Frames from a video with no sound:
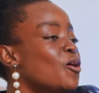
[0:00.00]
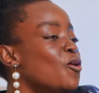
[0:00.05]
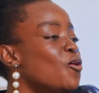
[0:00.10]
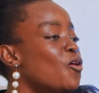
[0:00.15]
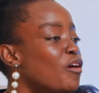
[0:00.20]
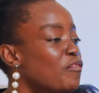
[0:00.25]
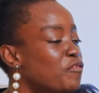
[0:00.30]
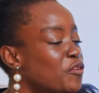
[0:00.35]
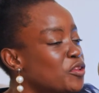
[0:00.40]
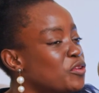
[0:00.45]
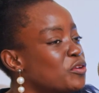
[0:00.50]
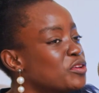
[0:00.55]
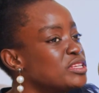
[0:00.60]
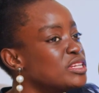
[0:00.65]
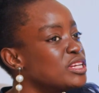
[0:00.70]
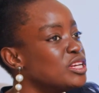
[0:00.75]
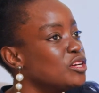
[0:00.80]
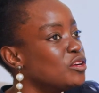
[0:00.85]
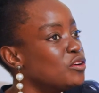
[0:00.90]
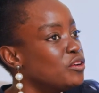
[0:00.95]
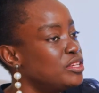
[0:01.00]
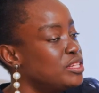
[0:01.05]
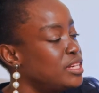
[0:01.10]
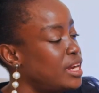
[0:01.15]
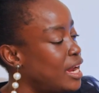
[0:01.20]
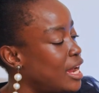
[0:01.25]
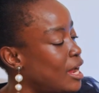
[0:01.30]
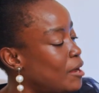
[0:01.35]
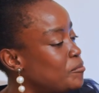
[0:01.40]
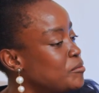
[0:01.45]
Go for those clinical
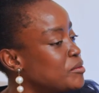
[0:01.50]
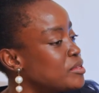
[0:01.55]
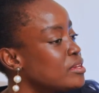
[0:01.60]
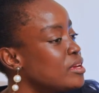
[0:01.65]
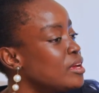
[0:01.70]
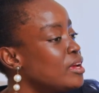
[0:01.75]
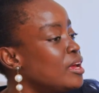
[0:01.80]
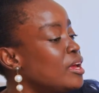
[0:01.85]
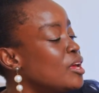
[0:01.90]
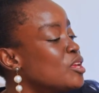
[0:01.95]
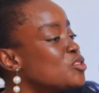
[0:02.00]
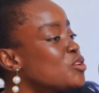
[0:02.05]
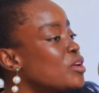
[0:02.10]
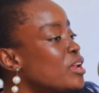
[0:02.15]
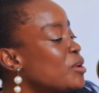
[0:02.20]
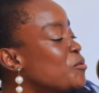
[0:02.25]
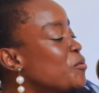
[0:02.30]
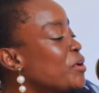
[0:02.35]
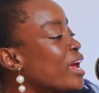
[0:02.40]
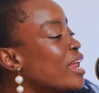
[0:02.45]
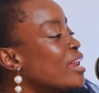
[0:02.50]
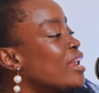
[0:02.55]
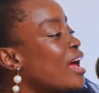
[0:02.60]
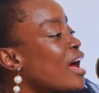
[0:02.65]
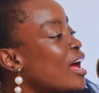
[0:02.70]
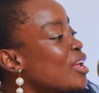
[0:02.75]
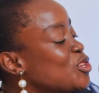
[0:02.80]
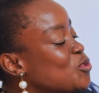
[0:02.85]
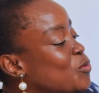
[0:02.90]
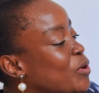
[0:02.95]
checkups so that we can
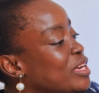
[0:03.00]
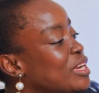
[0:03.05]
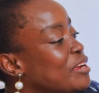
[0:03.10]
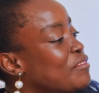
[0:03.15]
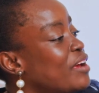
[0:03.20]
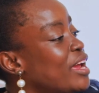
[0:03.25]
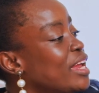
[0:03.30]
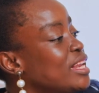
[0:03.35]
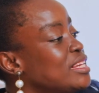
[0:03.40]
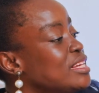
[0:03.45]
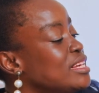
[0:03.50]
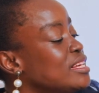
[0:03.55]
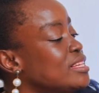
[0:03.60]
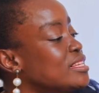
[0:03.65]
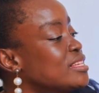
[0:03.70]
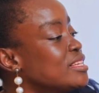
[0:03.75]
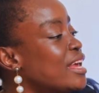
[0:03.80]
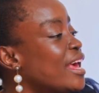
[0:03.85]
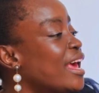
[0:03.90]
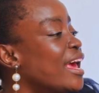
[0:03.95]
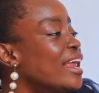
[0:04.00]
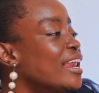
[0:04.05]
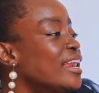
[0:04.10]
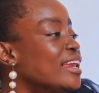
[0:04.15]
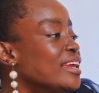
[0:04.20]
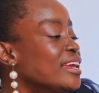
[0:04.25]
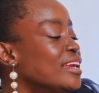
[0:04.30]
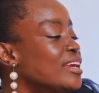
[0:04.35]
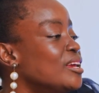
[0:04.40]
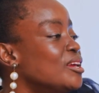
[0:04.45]
catch whatever it is
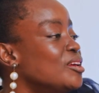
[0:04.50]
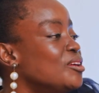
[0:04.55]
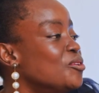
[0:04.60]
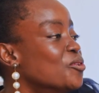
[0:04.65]
early.